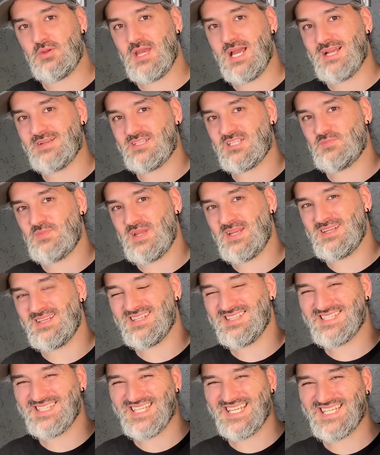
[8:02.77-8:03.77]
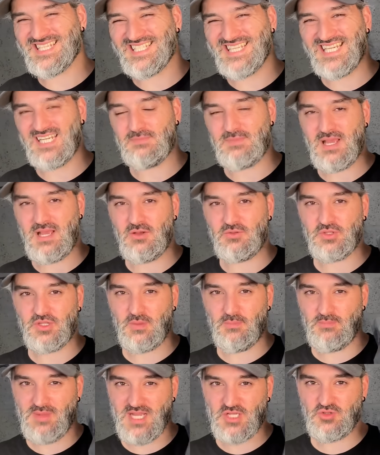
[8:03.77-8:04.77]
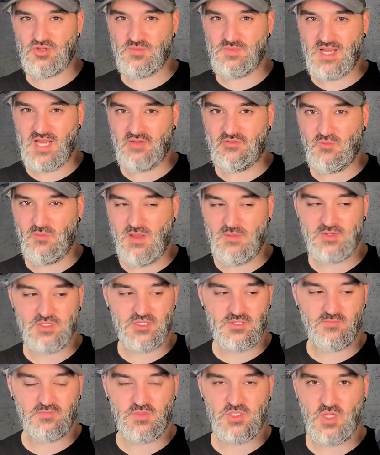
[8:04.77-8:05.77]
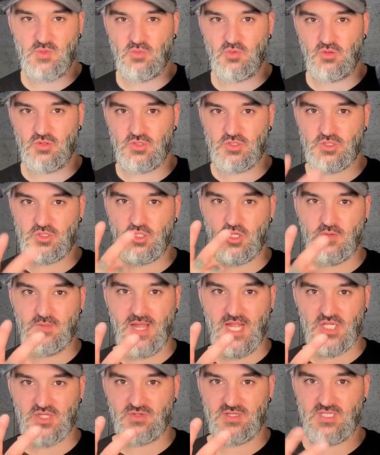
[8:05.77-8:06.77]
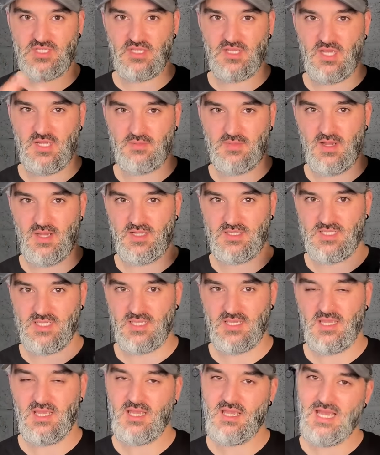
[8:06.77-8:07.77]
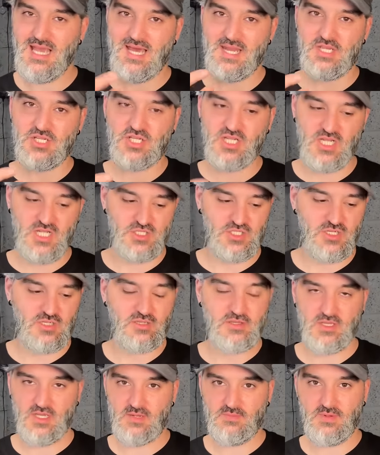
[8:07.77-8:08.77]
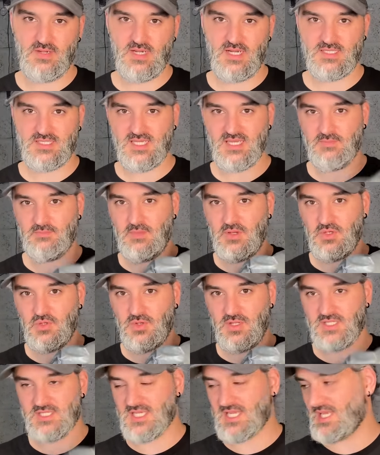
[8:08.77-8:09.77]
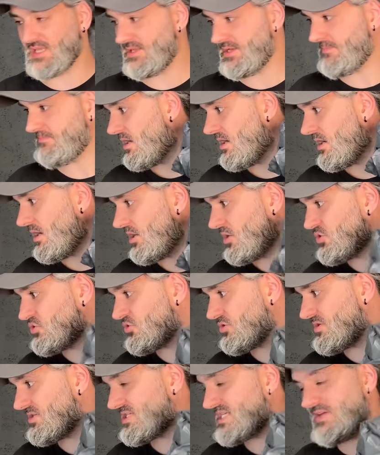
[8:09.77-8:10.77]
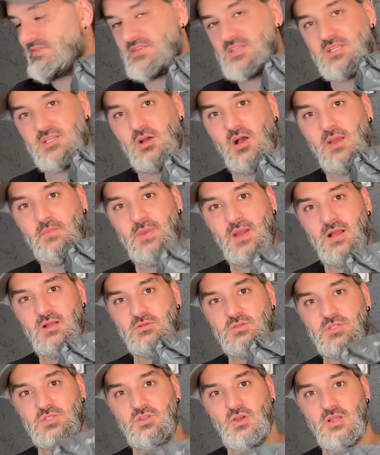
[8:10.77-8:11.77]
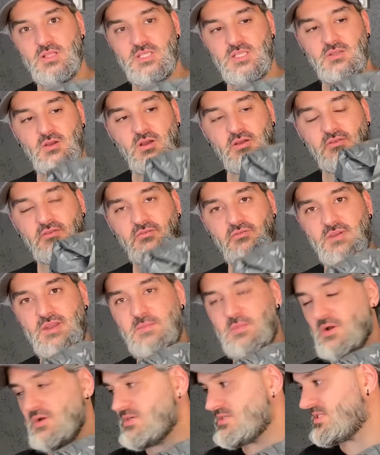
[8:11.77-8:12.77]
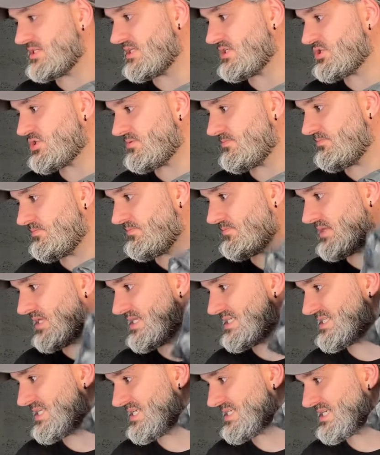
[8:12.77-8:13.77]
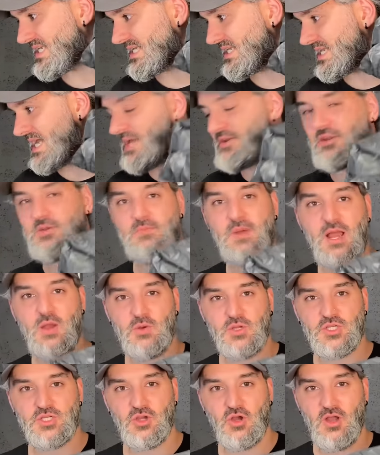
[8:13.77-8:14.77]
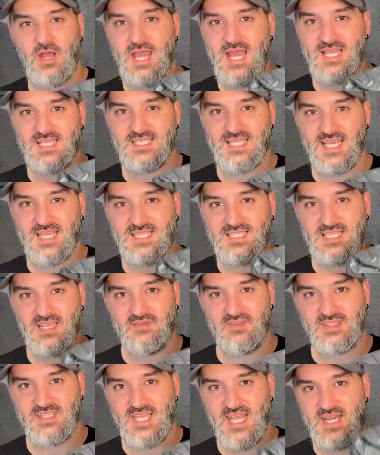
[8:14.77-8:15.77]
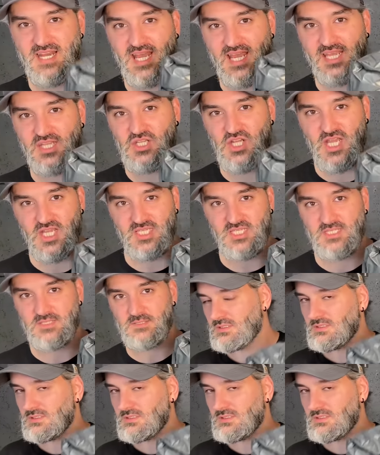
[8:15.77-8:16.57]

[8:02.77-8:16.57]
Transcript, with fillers: I had to spend £16 on a battery pack from Amazon, so I bought 2 batteries third party and a charger third party, bundled it together. £179.99 free postage is this Canon PowerShot SX710HS.